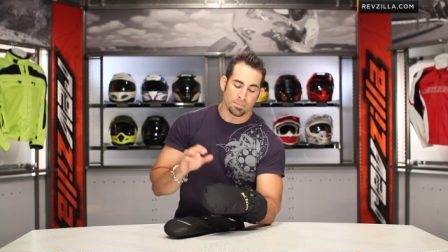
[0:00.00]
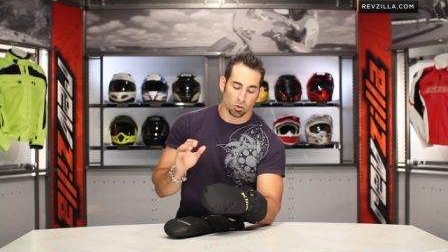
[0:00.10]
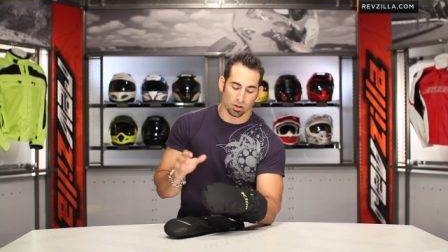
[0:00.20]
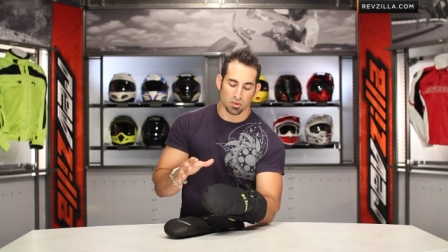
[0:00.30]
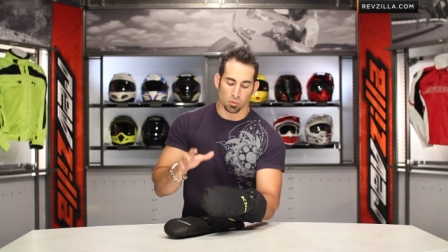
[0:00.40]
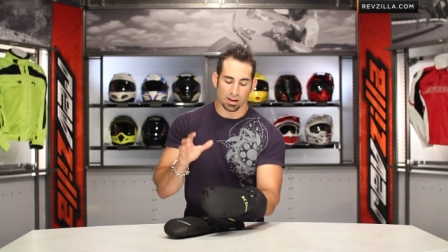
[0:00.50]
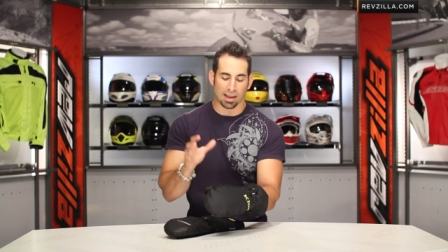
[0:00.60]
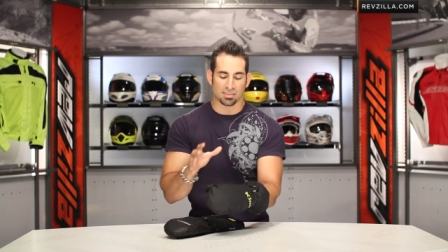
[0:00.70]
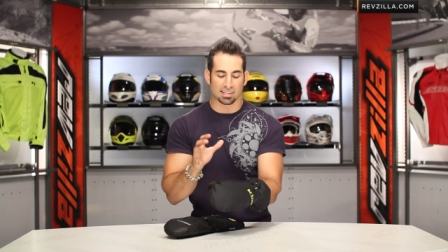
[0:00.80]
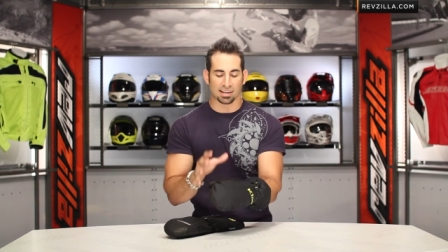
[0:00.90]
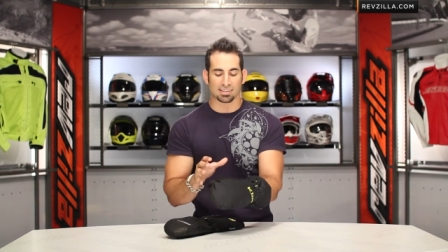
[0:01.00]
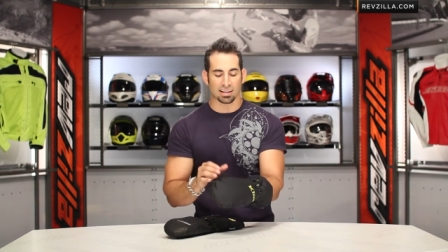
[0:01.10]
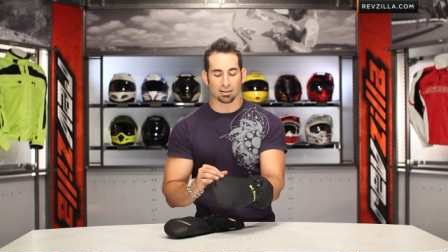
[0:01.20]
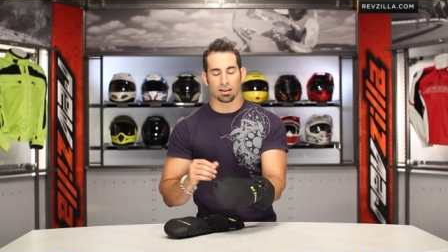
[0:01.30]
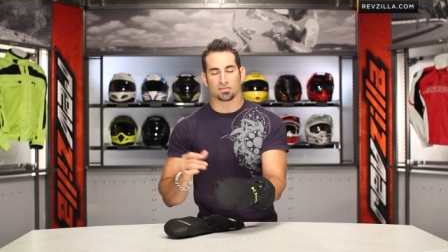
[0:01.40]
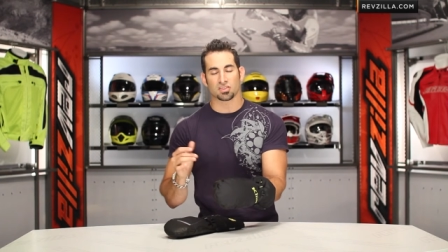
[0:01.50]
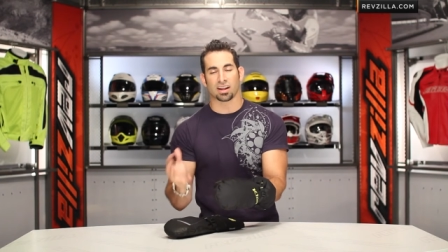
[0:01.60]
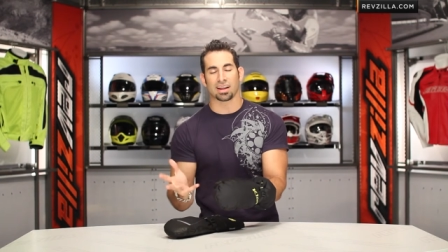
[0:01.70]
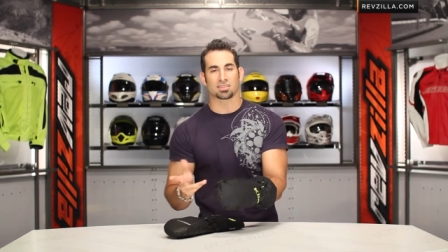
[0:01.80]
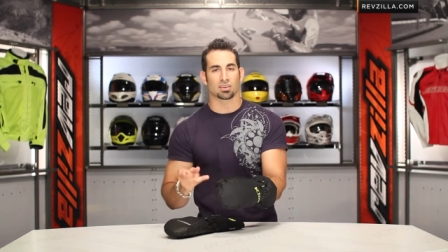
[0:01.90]
or if you want to have a second set of gloves, your
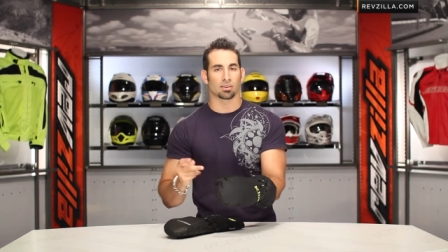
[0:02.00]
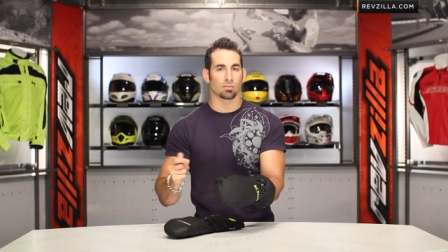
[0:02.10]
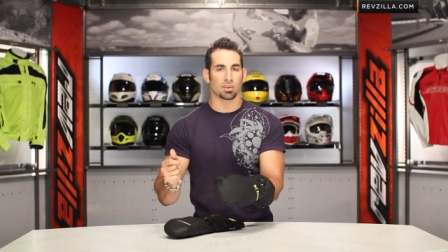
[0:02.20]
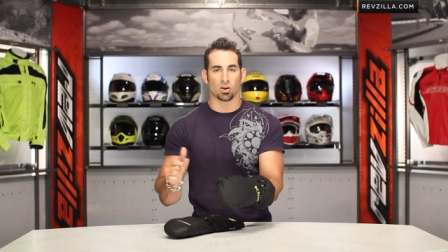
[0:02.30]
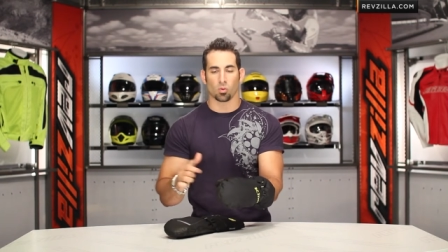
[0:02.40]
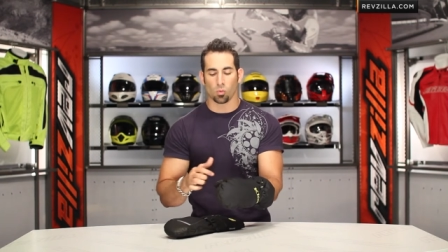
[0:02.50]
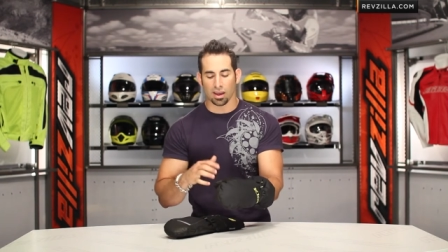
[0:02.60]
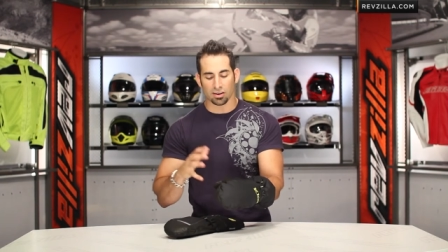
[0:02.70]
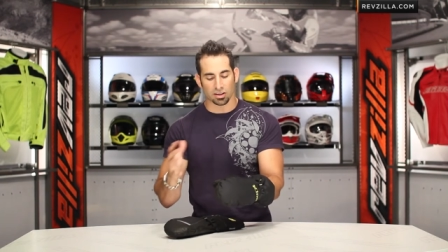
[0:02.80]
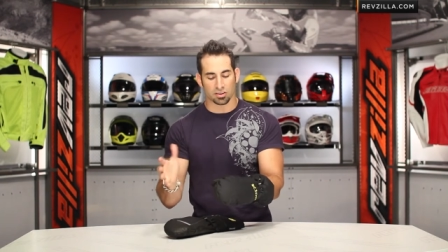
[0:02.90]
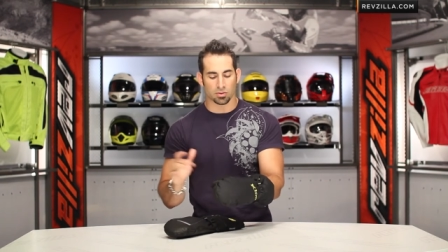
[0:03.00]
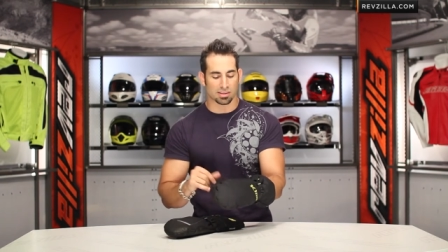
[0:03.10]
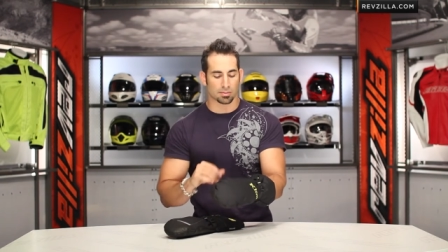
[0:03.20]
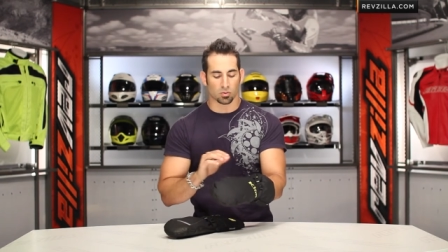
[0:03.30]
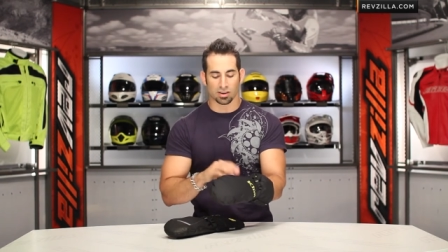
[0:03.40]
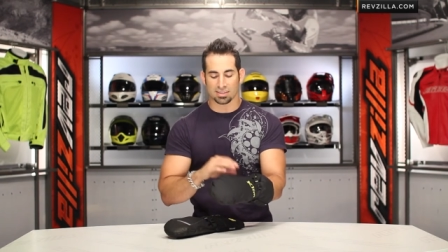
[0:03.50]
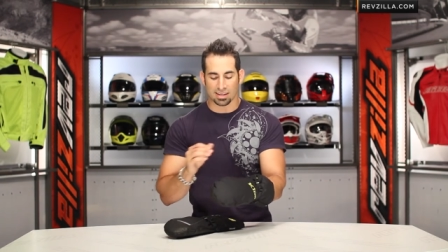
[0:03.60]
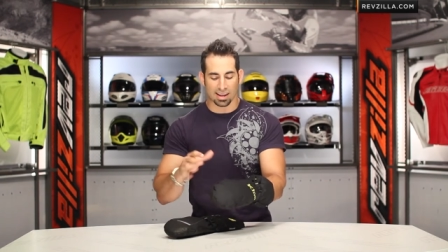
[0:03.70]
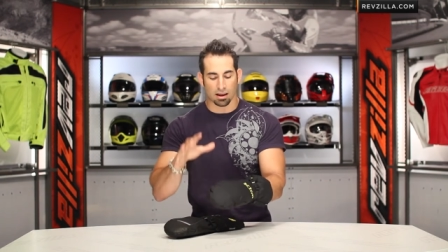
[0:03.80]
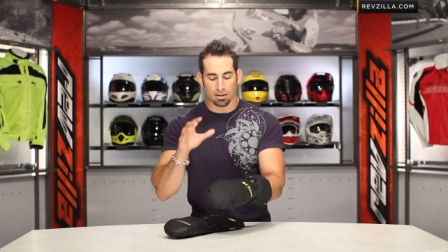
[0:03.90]
hands are, you know, wet, or you're doing something you want to
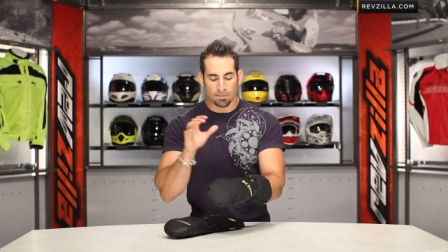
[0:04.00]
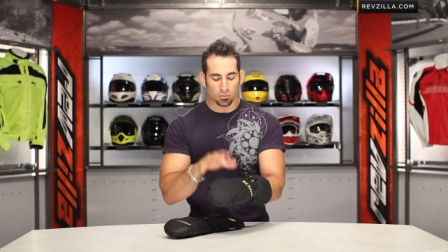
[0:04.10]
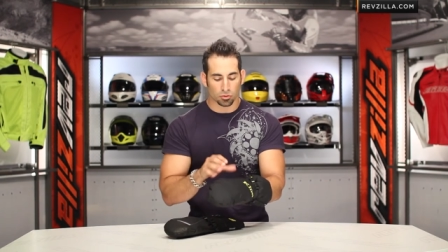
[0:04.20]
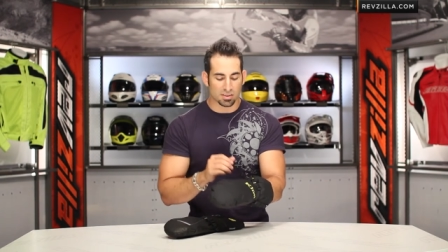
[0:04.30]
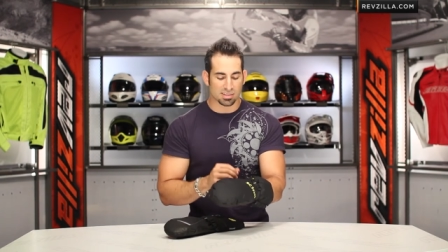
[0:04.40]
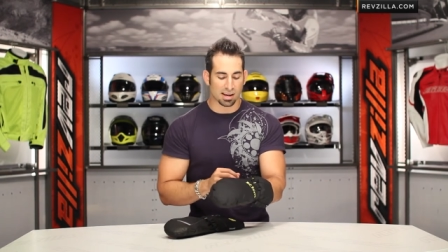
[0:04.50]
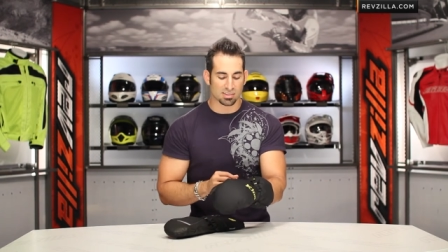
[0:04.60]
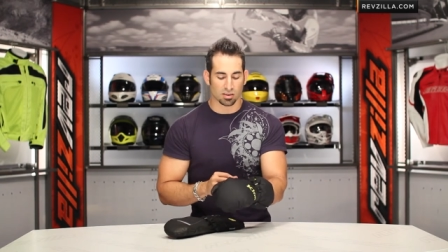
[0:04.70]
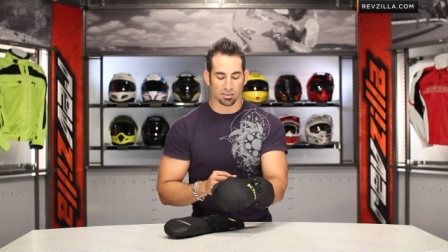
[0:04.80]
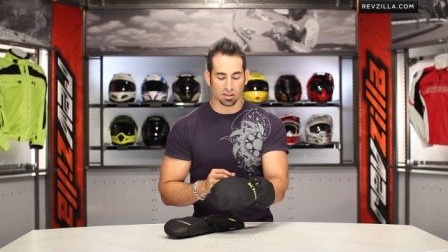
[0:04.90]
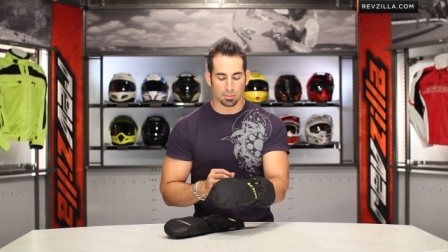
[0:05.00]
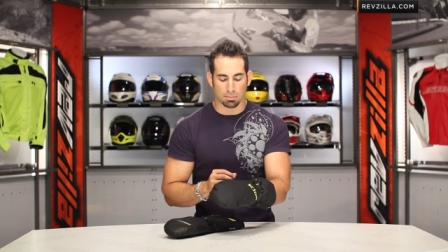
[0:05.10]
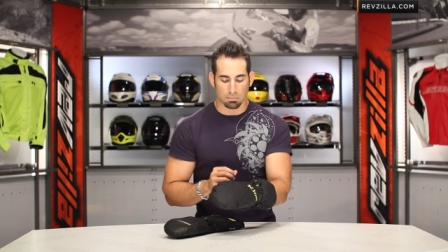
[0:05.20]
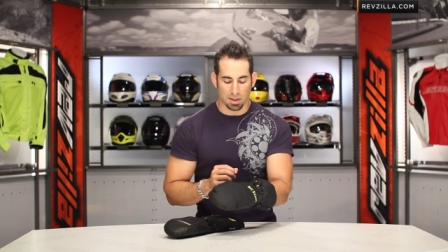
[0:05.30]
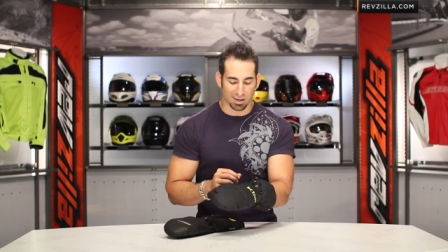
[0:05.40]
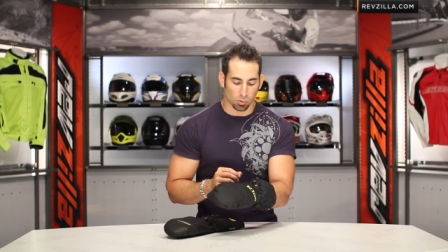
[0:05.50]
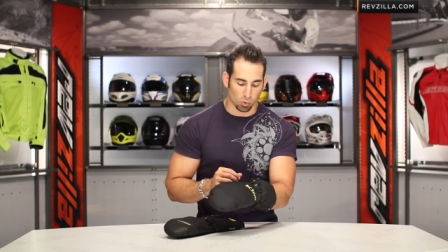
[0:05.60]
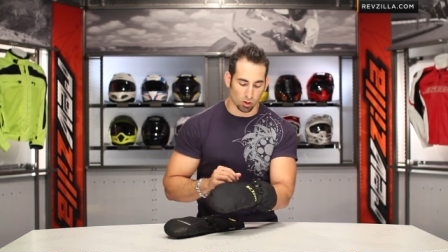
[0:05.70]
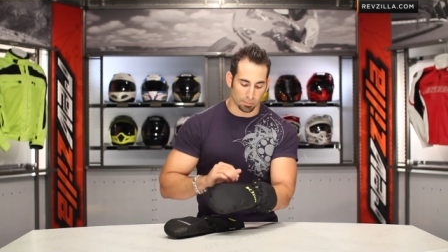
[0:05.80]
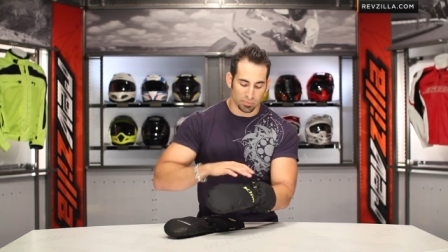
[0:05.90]
dig out, throw these guys on, they're going to be mega
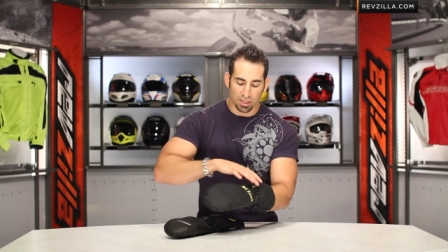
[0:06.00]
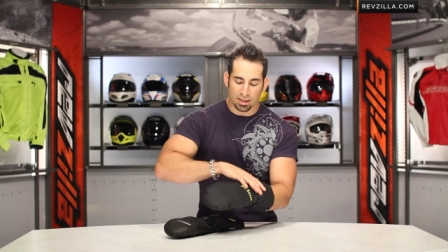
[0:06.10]
warm